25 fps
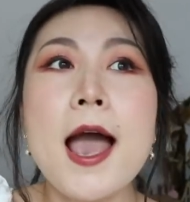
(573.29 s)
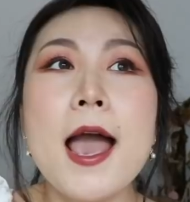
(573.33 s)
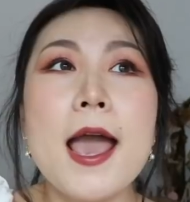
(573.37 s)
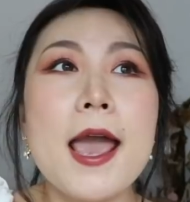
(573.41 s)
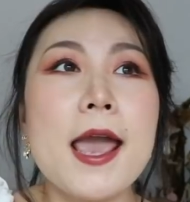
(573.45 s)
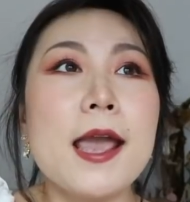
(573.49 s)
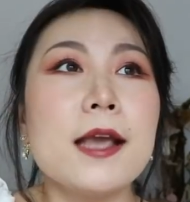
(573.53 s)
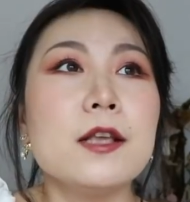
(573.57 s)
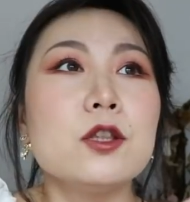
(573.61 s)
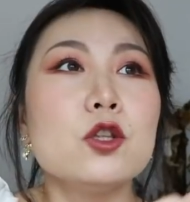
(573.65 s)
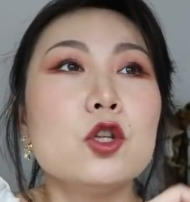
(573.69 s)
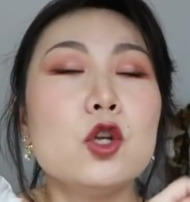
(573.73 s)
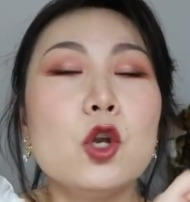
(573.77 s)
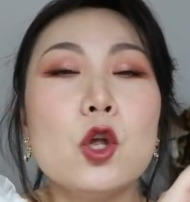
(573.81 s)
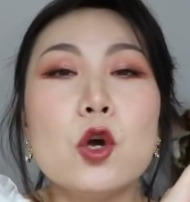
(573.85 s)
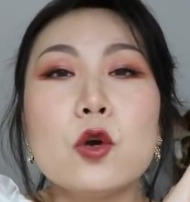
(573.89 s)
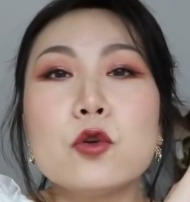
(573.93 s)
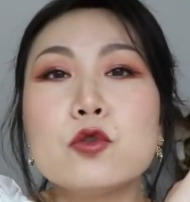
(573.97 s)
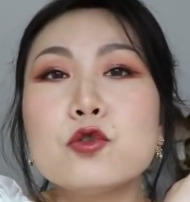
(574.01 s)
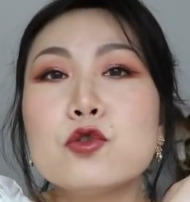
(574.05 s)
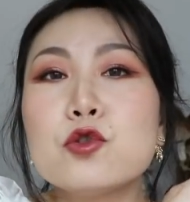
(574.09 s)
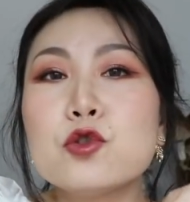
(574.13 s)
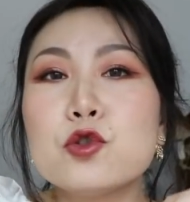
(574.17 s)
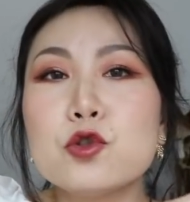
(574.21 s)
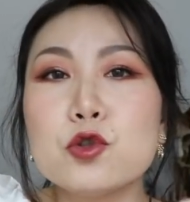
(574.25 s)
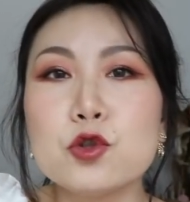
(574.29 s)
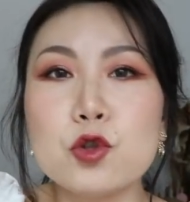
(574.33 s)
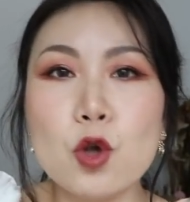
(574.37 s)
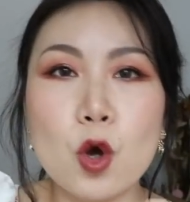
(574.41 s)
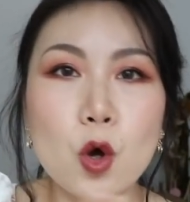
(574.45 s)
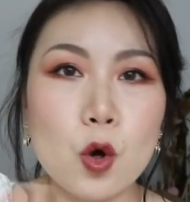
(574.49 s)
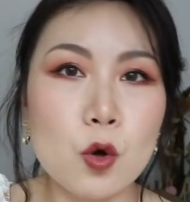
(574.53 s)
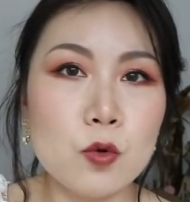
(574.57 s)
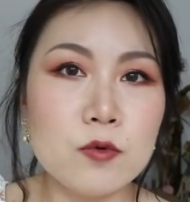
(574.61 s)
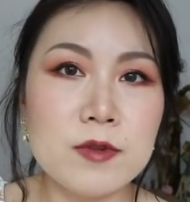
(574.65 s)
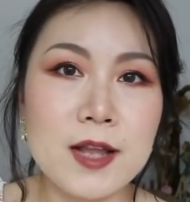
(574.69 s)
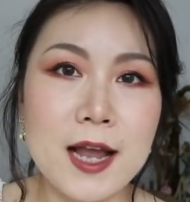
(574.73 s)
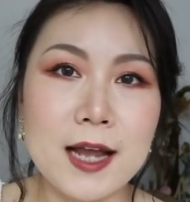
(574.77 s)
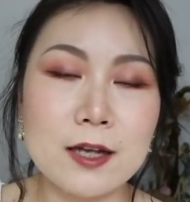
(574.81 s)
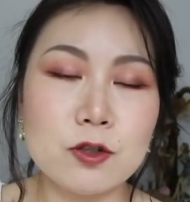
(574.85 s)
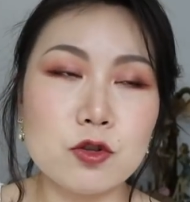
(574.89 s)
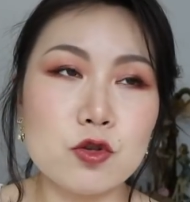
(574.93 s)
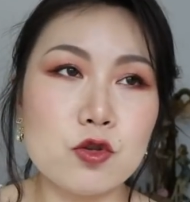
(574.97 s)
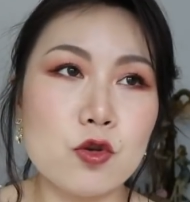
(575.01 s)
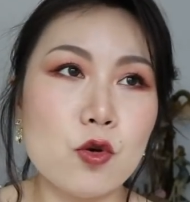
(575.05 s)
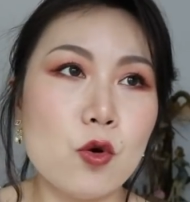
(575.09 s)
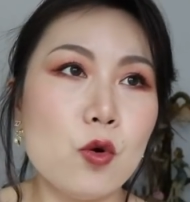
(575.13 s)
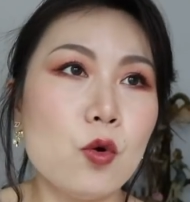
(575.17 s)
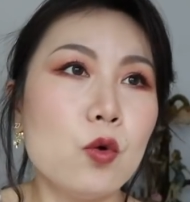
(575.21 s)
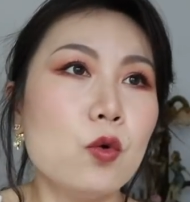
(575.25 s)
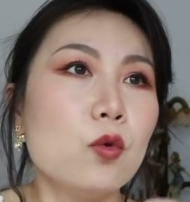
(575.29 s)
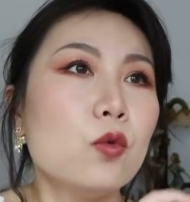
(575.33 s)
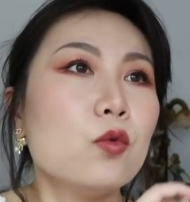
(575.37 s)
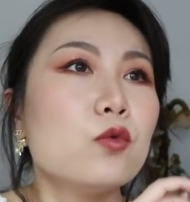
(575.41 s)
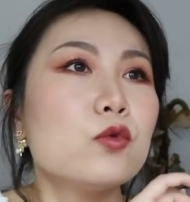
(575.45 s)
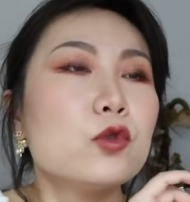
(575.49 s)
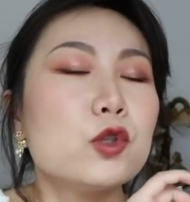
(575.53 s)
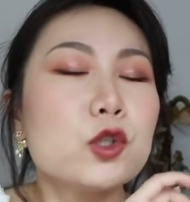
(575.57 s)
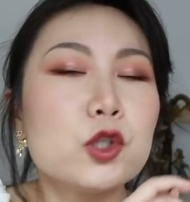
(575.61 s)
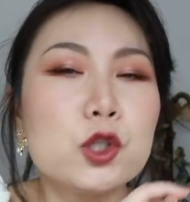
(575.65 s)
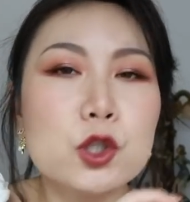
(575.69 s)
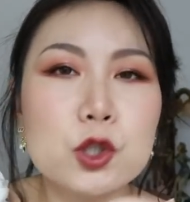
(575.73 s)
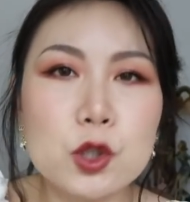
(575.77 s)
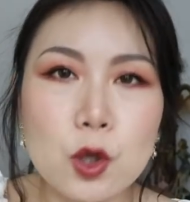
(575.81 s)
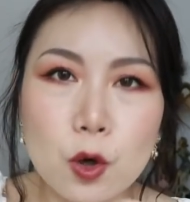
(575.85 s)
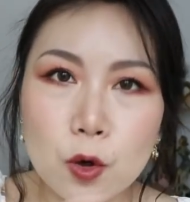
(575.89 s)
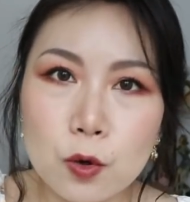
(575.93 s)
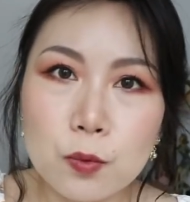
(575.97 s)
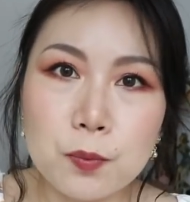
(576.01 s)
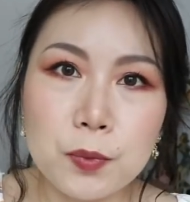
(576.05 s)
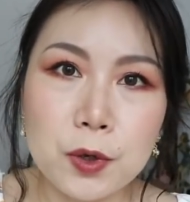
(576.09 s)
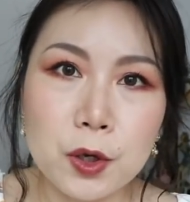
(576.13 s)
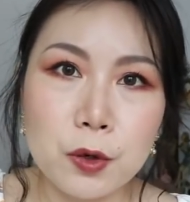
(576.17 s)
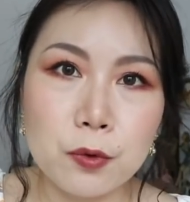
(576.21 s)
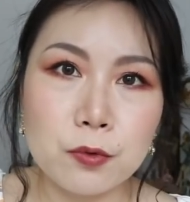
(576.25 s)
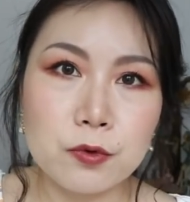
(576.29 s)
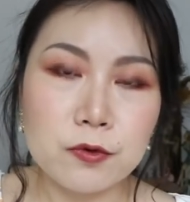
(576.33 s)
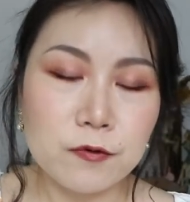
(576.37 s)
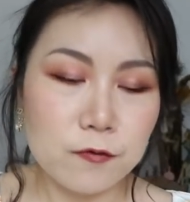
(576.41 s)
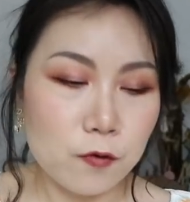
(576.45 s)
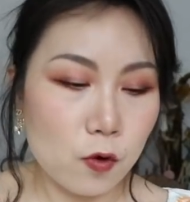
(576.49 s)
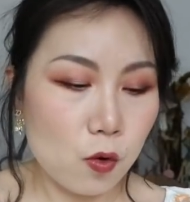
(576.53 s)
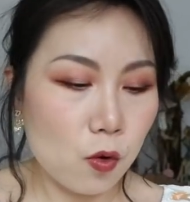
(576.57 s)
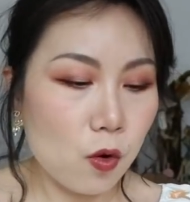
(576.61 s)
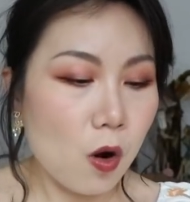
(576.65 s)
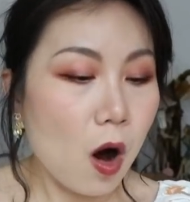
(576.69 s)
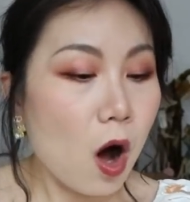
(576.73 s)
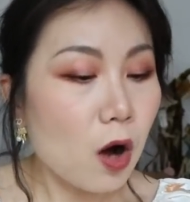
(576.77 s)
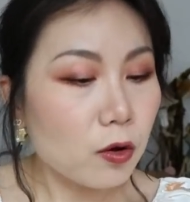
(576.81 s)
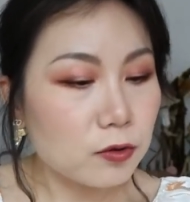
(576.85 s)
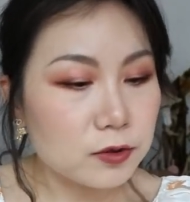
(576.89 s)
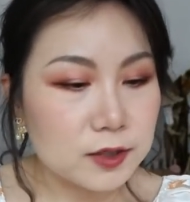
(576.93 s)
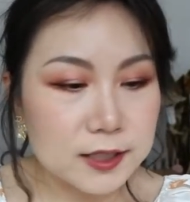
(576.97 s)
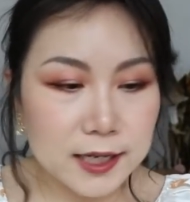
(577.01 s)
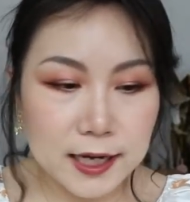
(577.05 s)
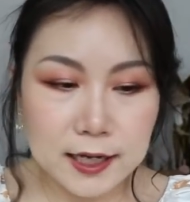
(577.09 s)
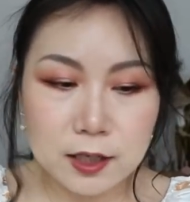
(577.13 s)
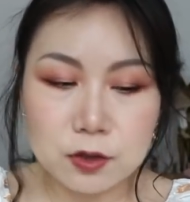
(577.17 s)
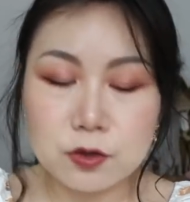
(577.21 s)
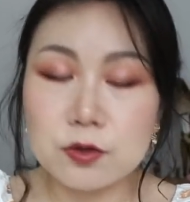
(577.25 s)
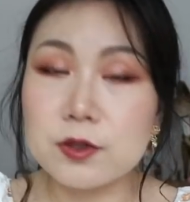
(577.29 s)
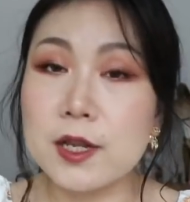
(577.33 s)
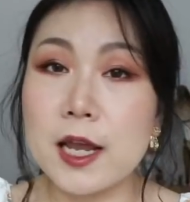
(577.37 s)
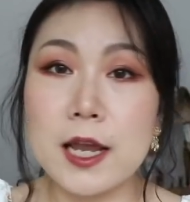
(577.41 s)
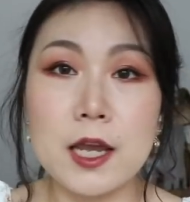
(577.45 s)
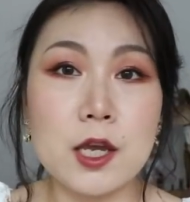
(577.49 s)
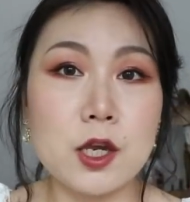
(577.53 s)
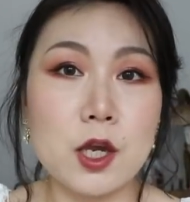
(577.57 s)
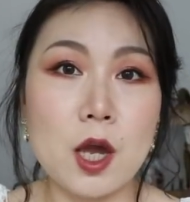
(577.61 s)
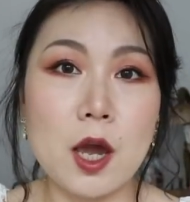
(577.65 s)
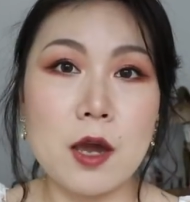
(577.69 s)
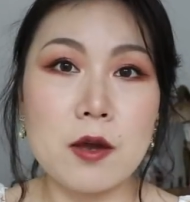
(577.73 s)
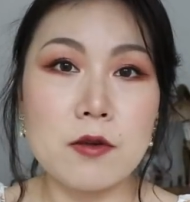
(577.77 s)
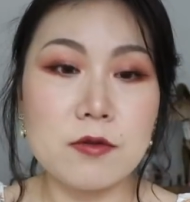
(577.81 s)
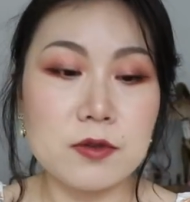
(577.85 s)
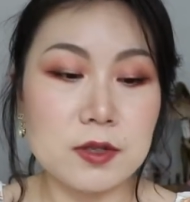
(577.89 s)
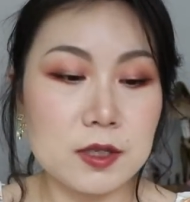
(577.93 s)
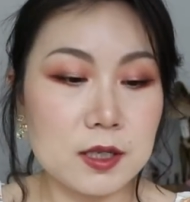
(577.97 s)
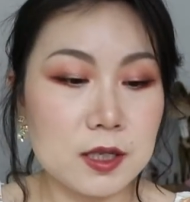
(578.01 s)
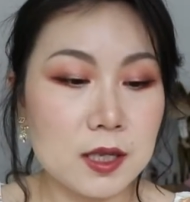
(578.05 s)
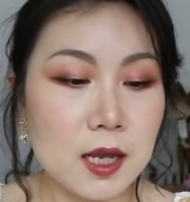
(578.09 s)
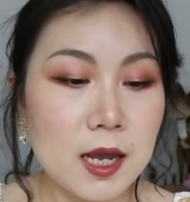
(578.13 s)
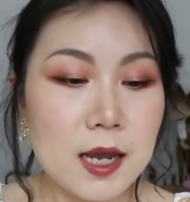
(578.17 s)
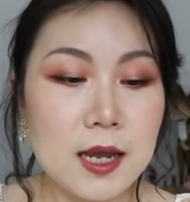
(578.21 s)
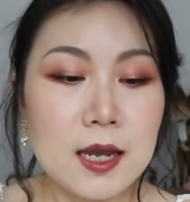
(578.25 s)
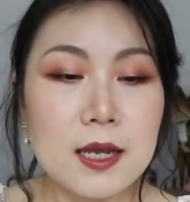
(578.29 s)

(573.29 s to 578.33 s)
It looks so natural, so beautiful on day-to-day use.